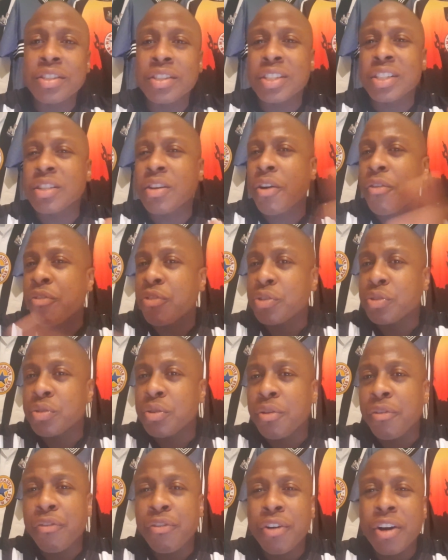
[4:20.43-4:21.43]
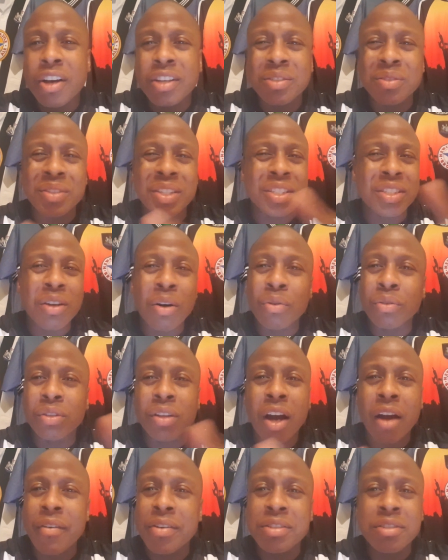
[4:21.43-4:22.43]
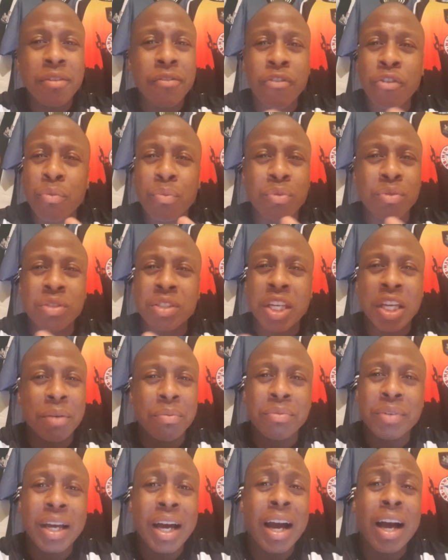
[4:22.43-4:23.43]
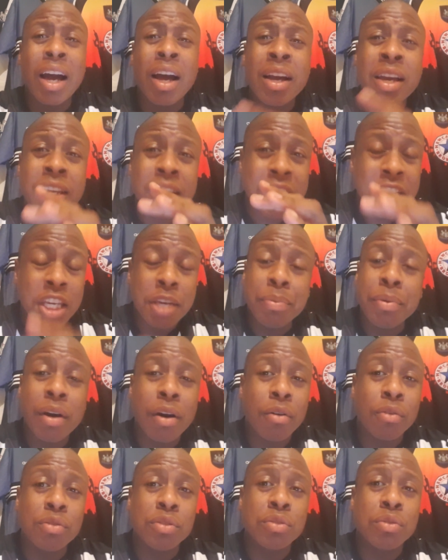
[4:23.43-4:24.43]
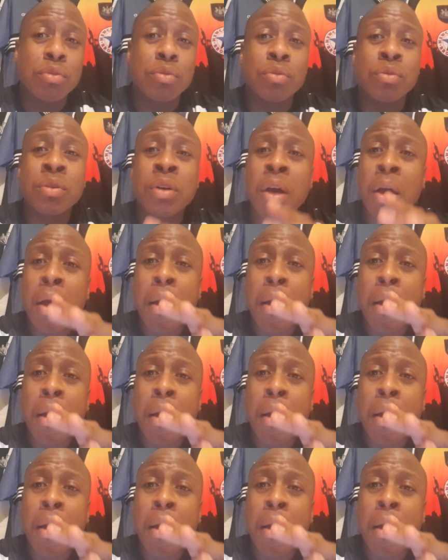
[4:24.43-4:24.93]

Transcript: Does it go for you first? So this whole director of football scheme, nah. Keep it old school.